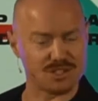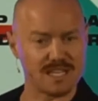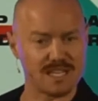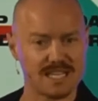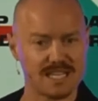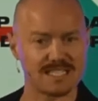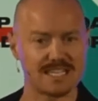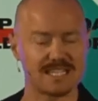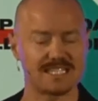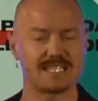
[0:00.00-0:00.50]

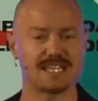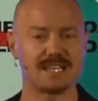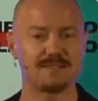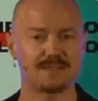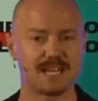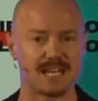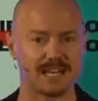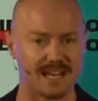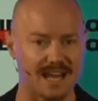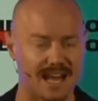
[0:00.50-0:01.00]
watching this? It
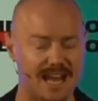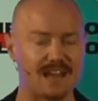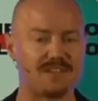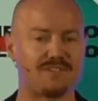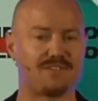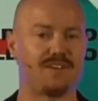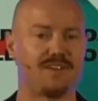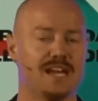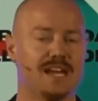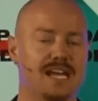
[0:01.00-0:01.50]
seems that
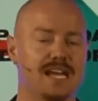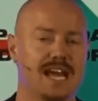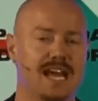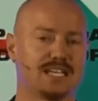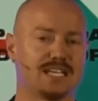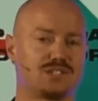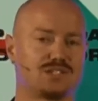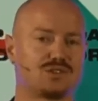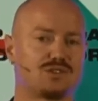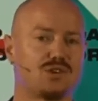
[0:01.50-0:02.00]
life
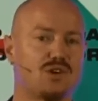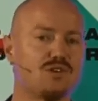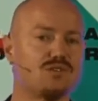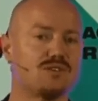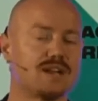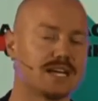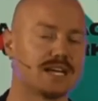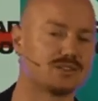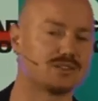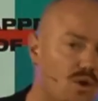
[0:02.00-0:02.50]
has
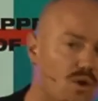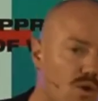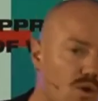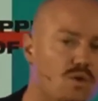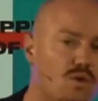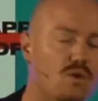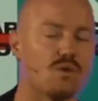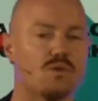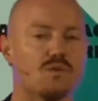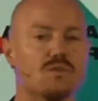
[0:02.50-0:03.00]
thrown us
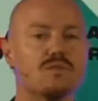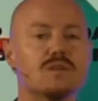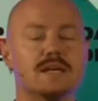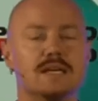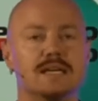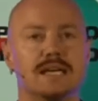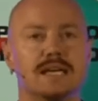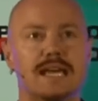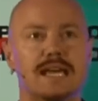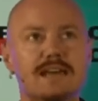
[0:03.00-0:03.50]

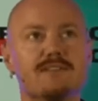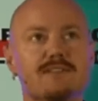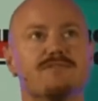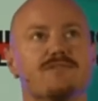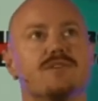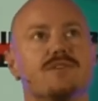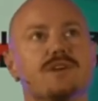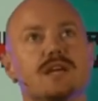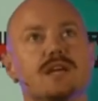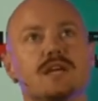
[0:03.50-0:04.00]
all
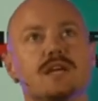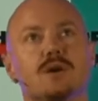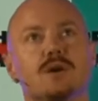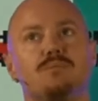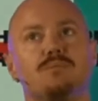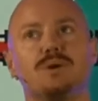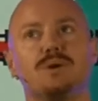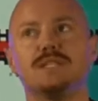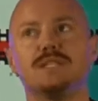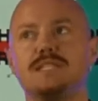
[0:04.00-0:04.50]
every
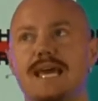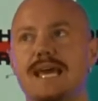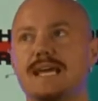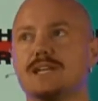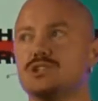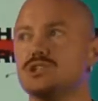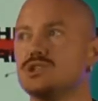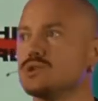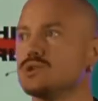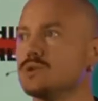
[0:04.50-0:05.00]

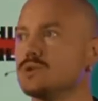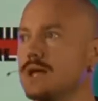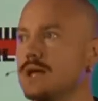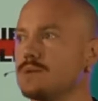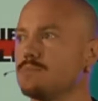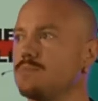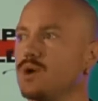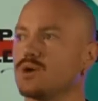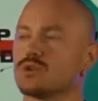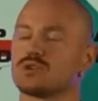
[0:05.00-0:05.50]
potential
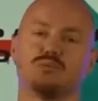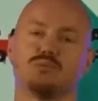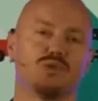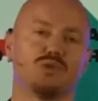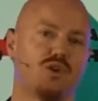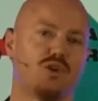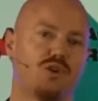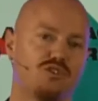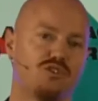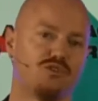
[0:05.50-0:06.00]
and
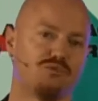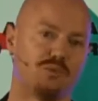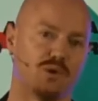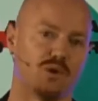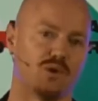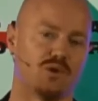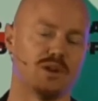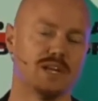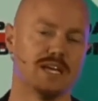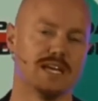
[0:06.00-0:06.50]
possible
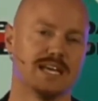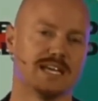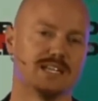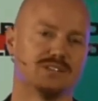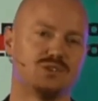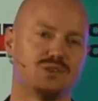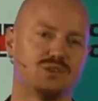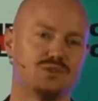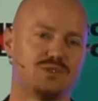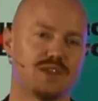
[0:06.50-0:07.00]
curveball
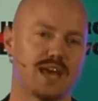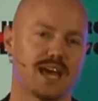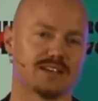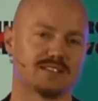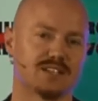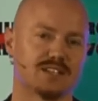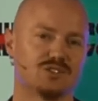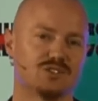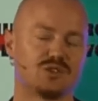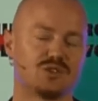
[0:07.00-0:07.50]
in
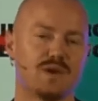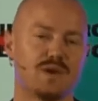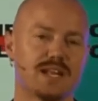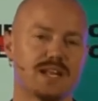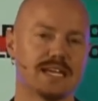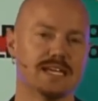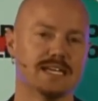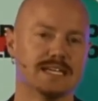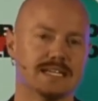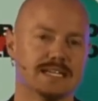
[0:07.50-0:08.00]

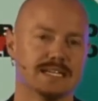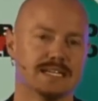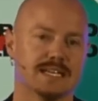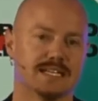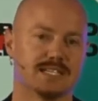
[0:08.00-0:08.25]
2020.